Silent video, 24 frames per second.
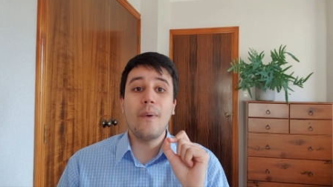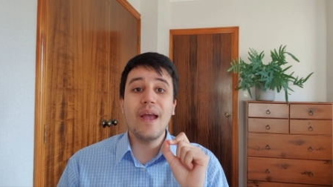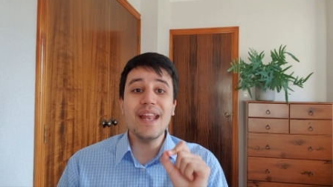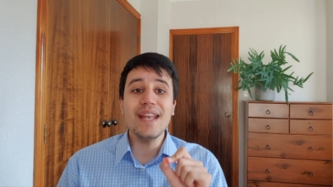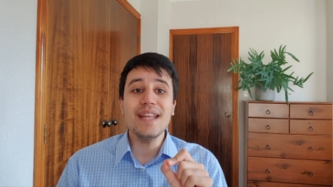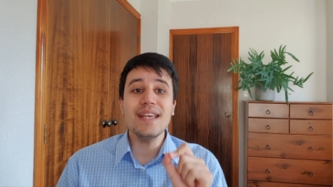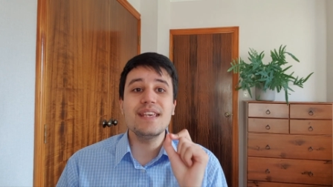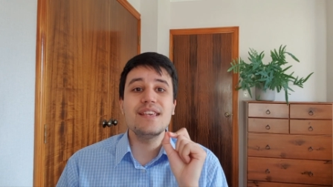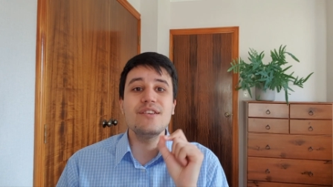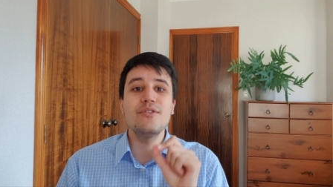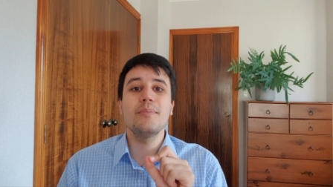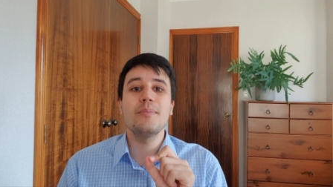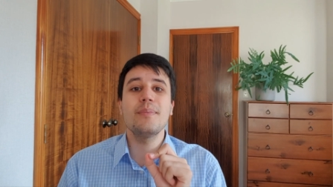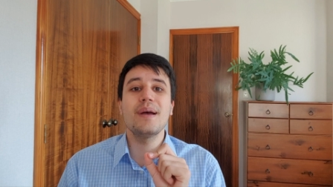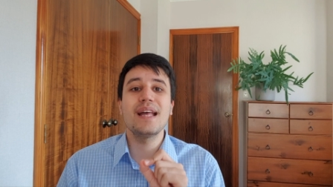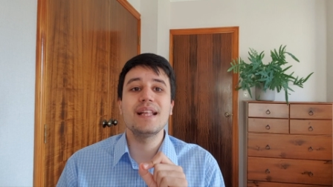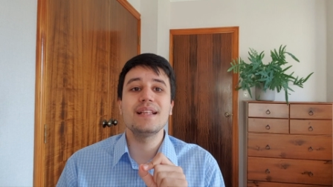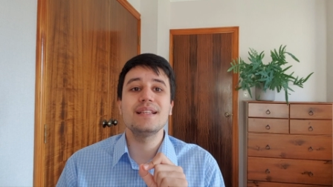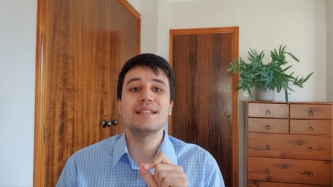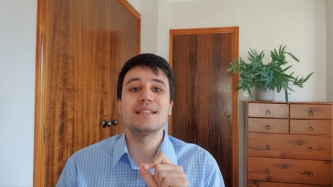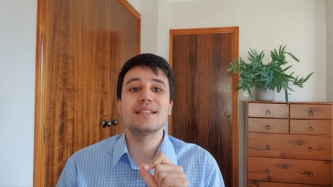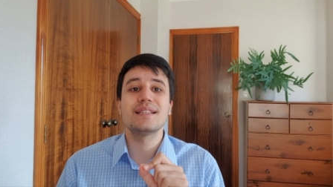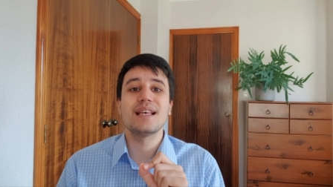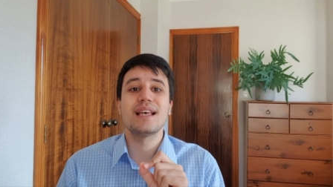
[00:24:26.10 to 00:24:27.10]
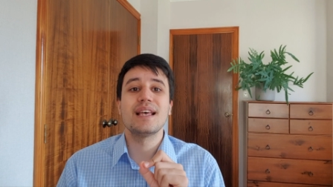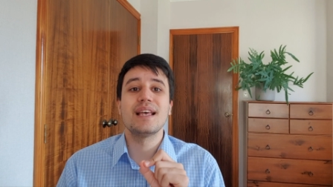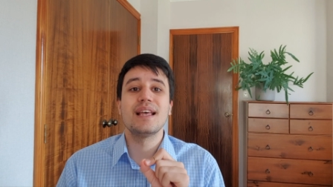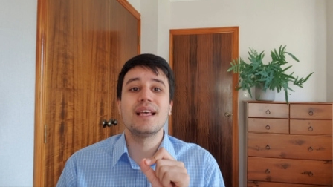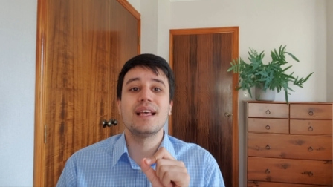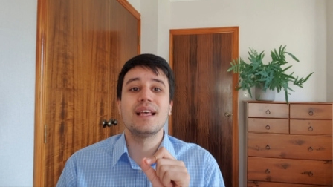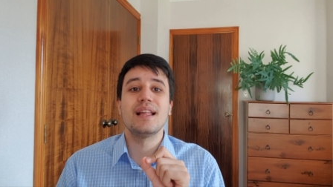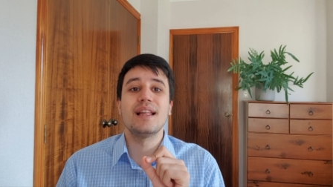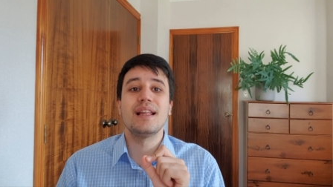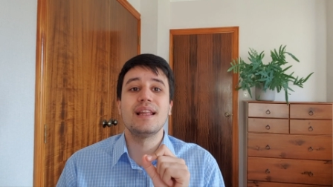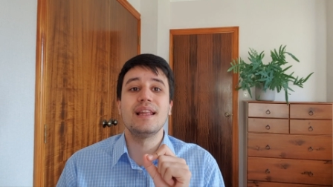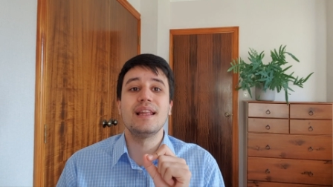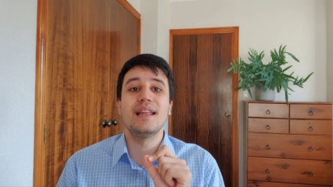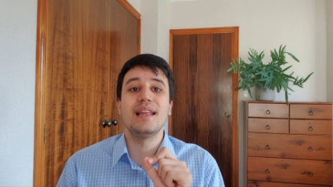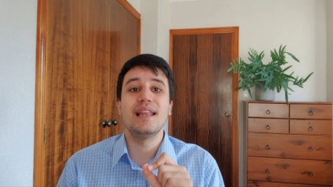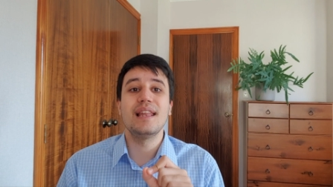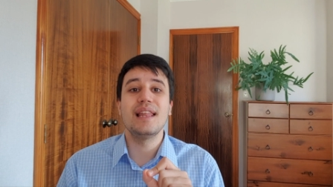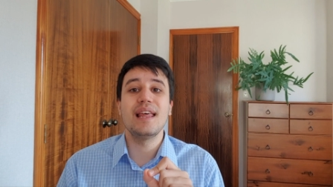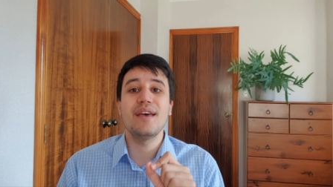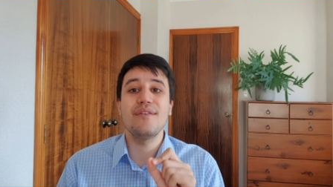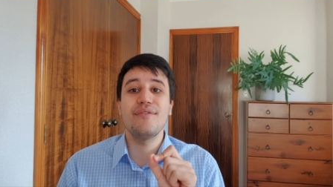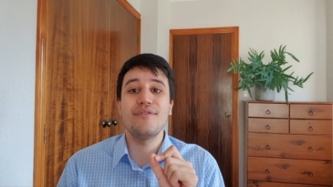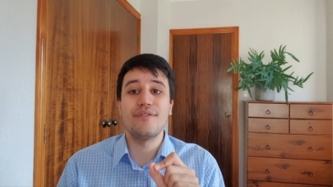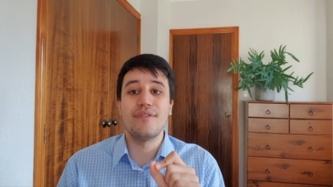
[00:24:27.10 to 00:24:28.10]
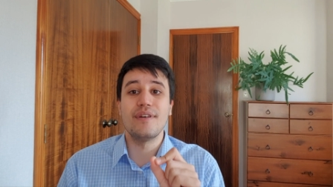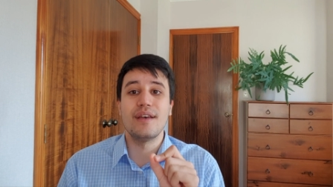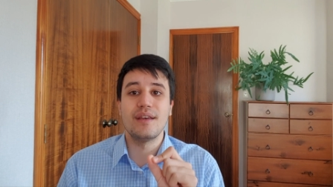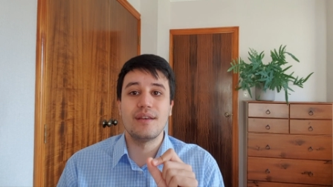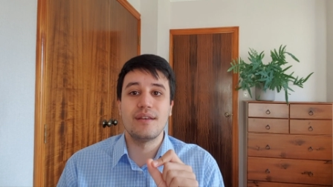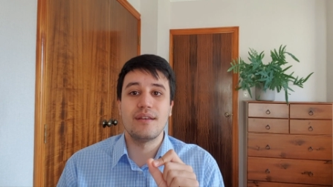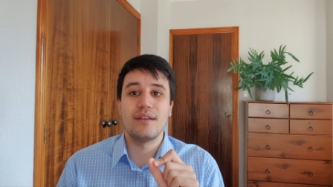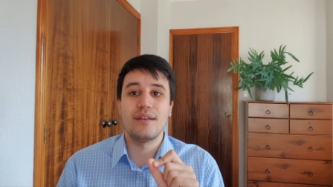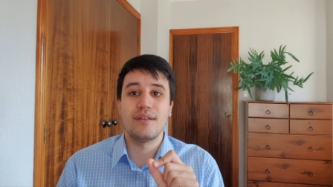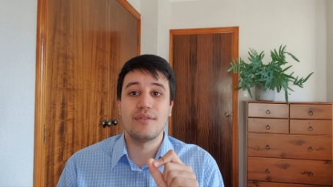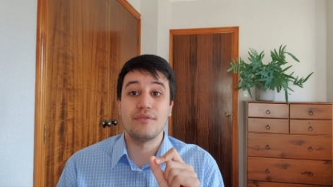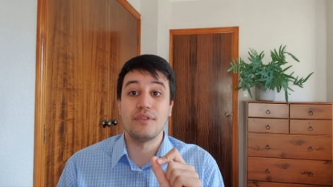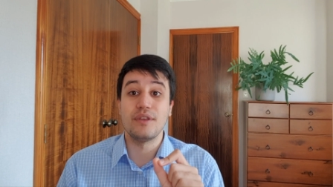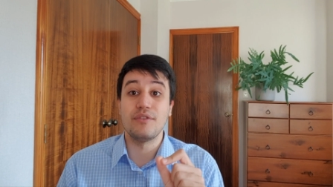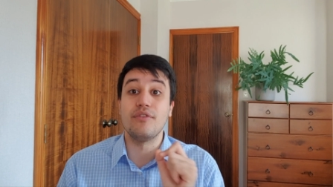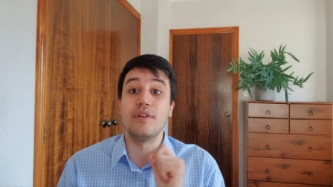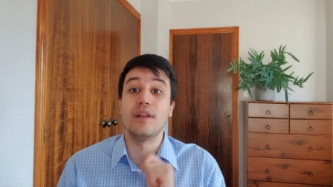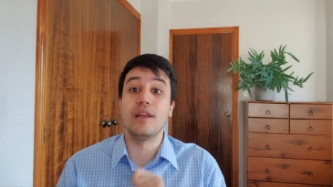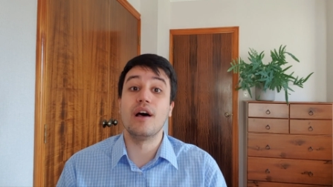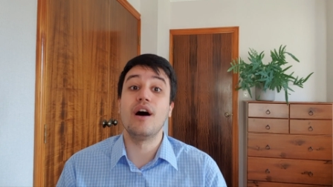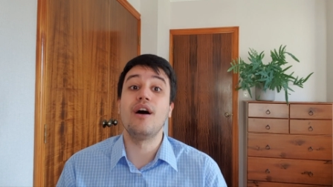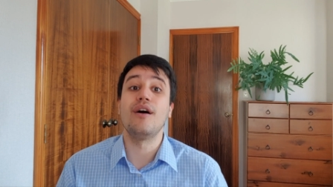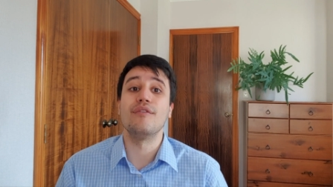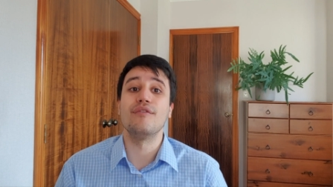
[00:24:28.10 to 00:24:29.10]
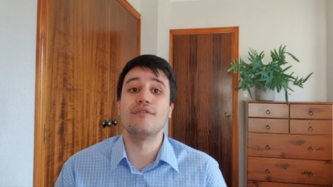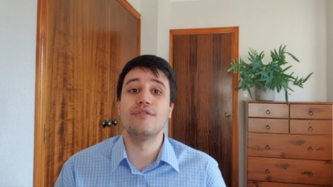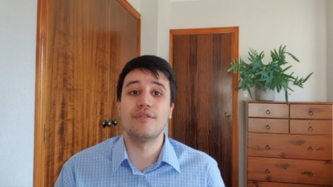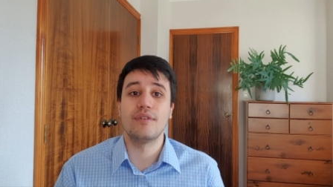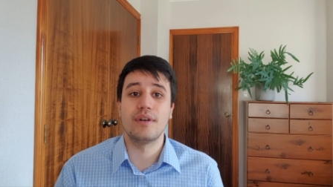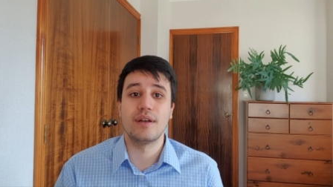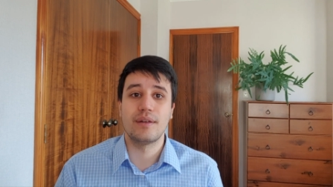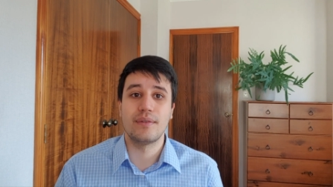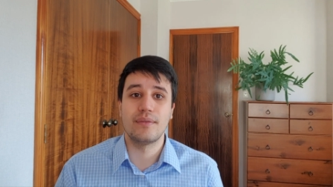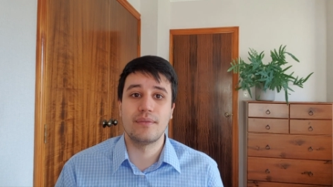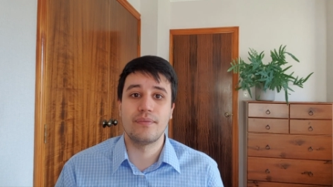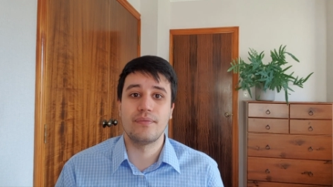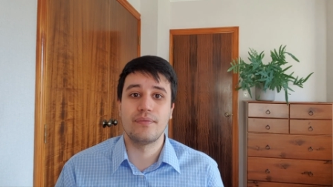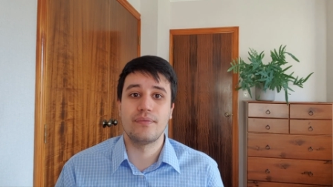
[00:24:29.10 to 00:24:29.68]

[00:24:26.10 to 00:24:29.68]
When humans live with love,